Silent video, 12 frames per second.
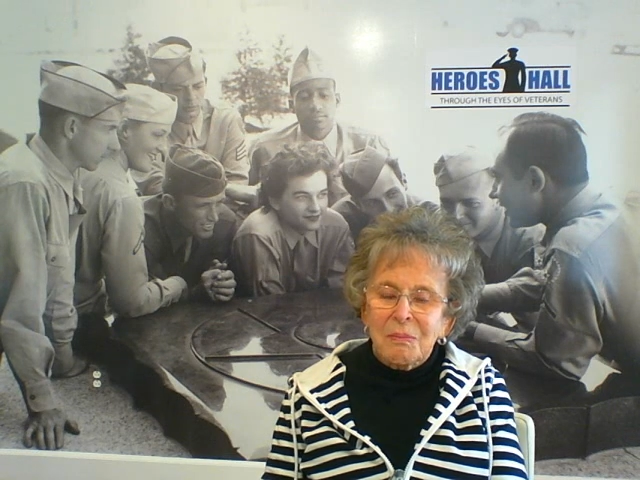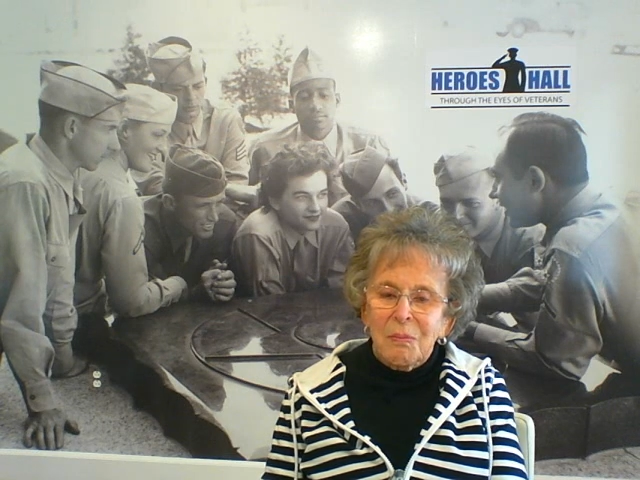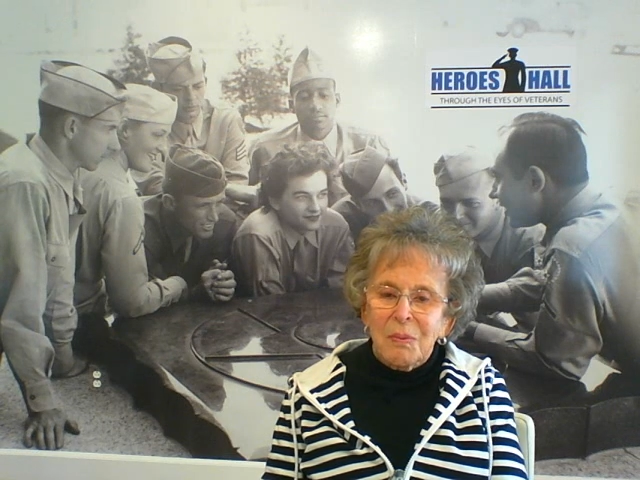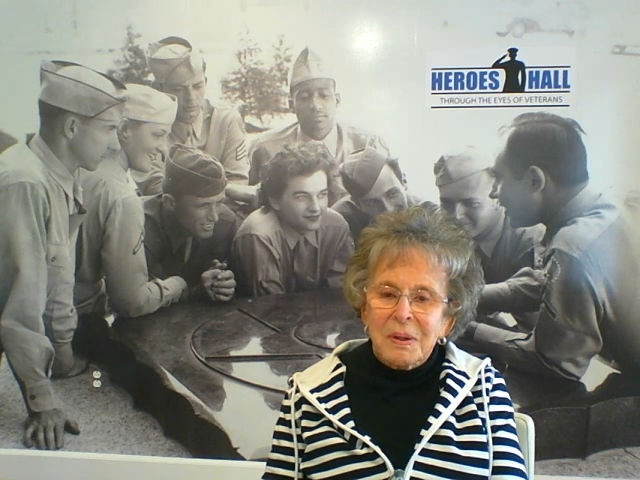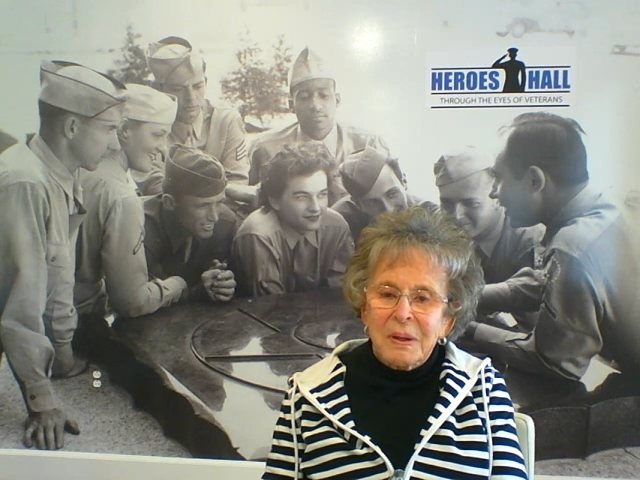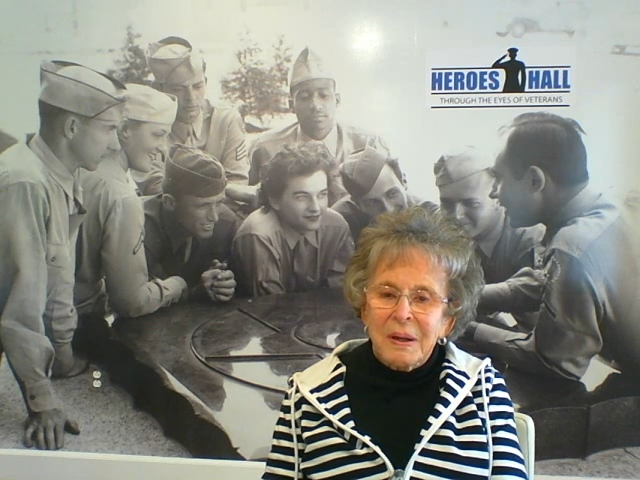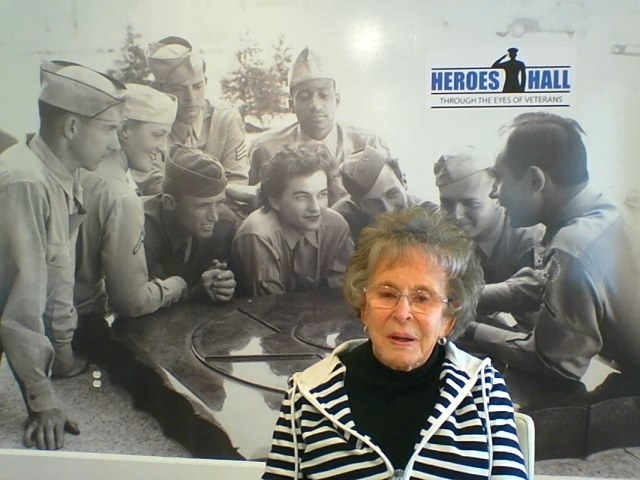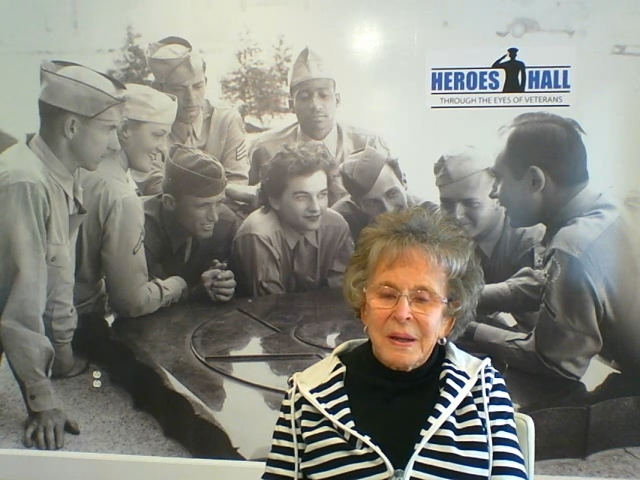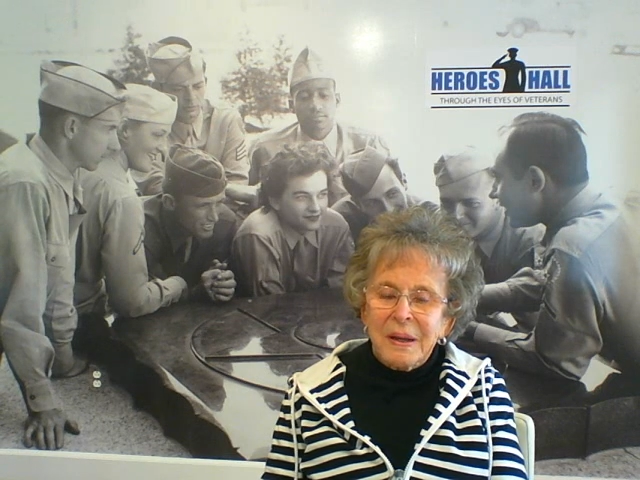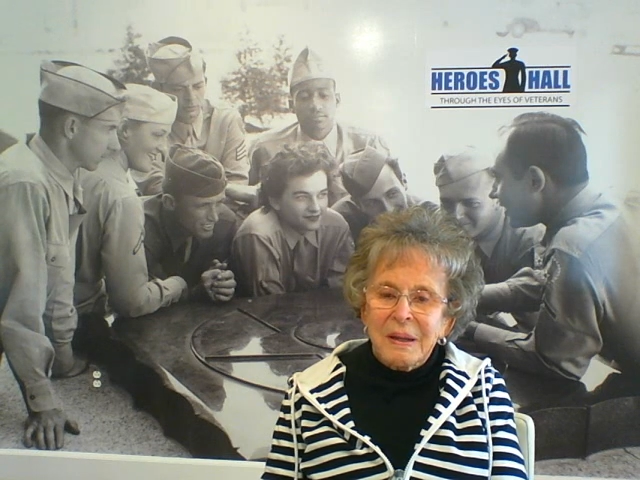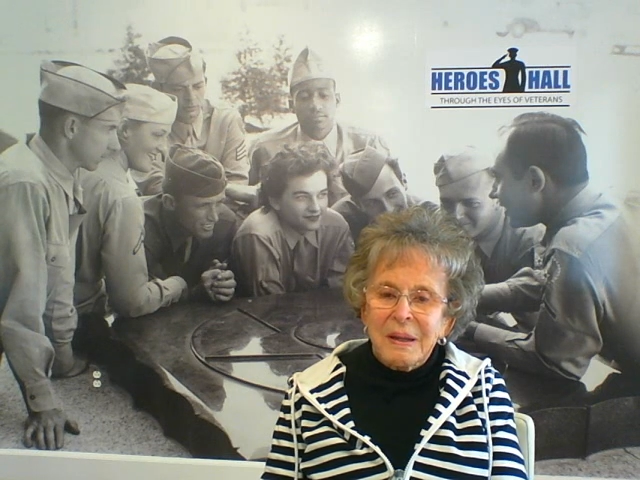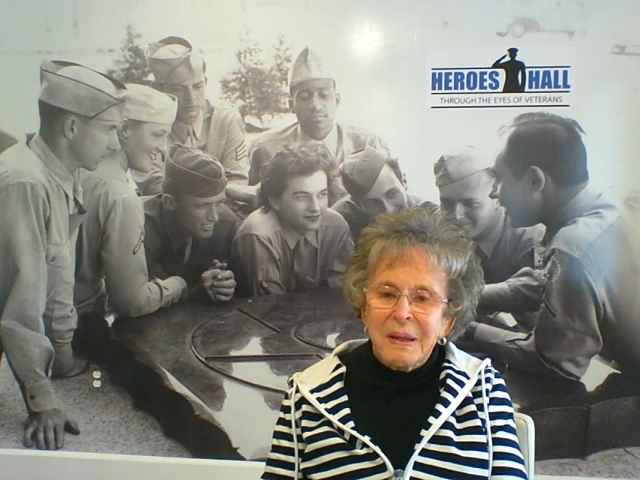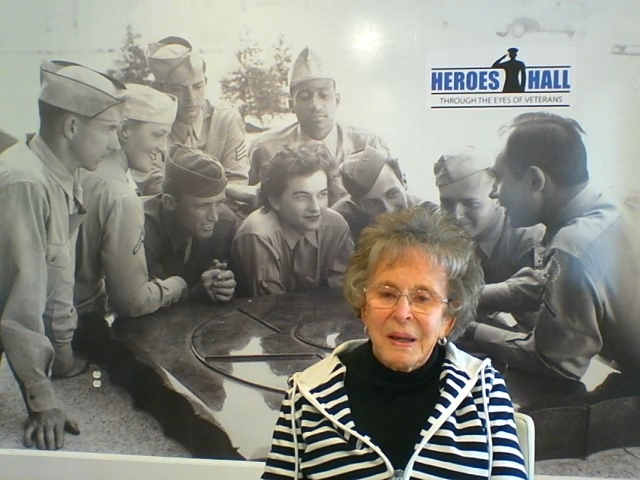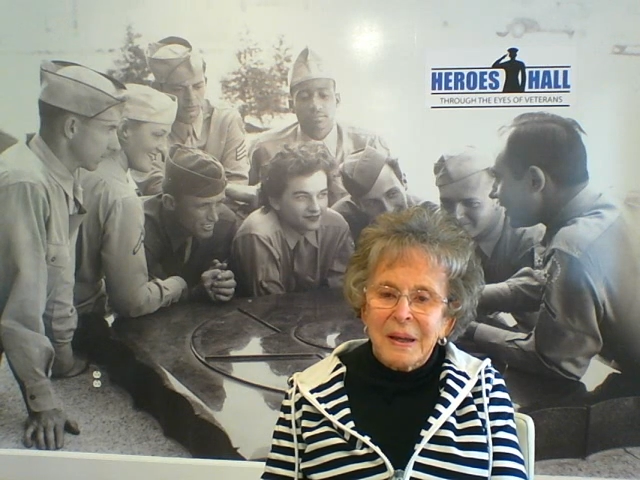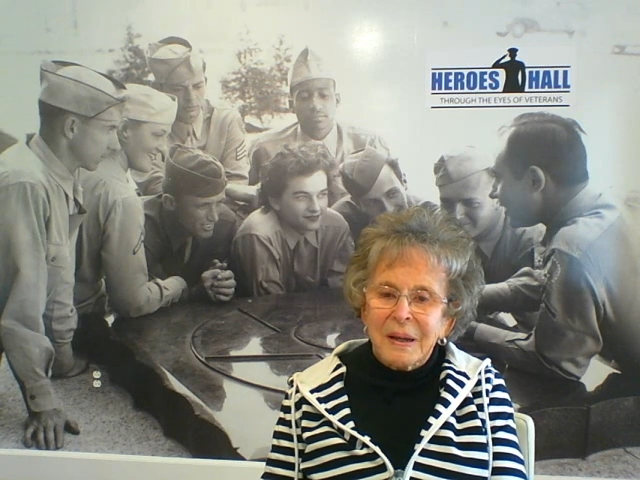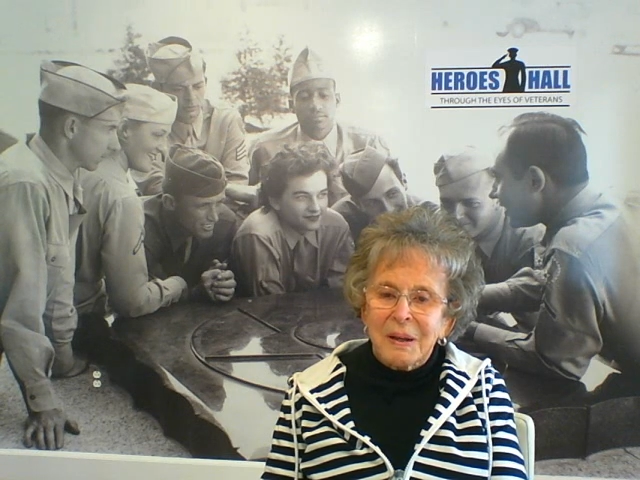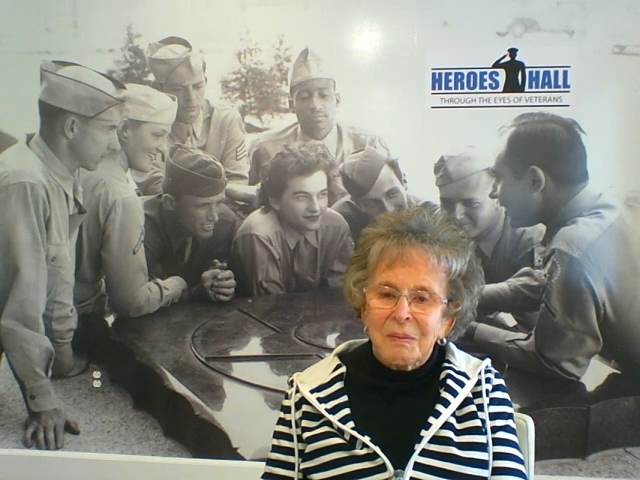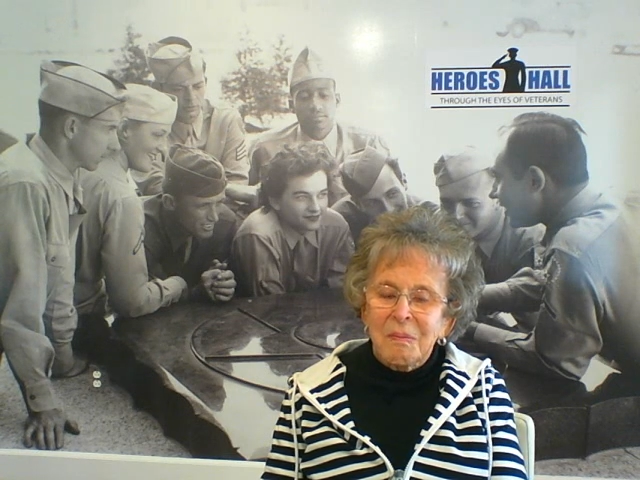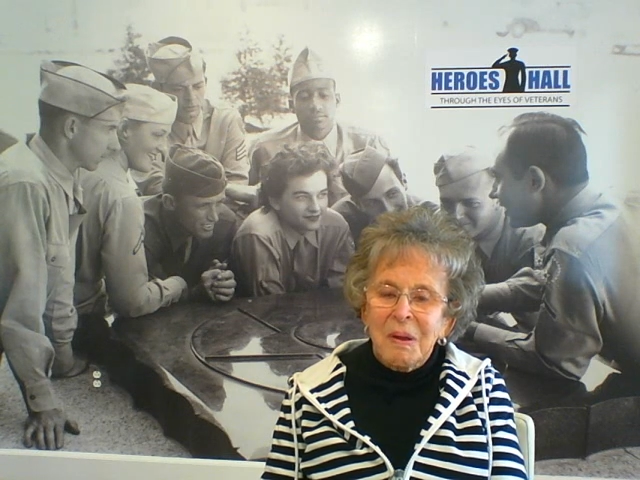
one night he had a